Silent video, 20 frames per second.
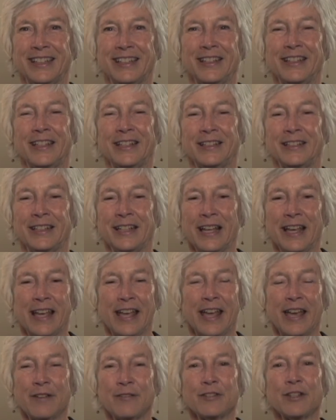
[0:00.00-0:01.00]
That
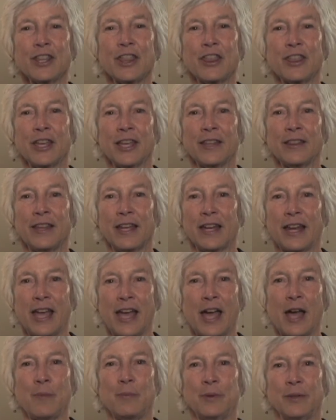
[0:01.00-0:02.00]
everything that
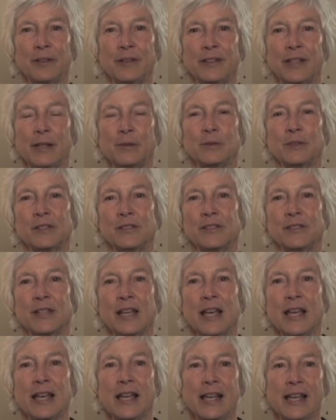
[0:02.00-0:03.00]
happened that was
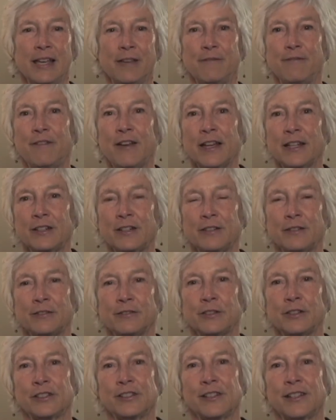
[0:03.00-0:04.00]

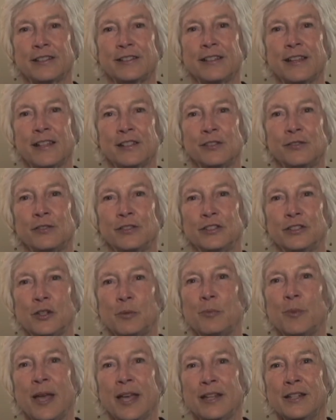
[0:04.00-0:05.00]
effective or successful
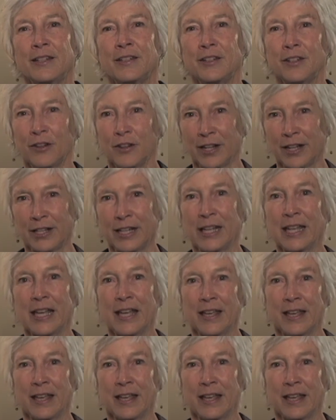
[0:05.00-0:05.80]
depended on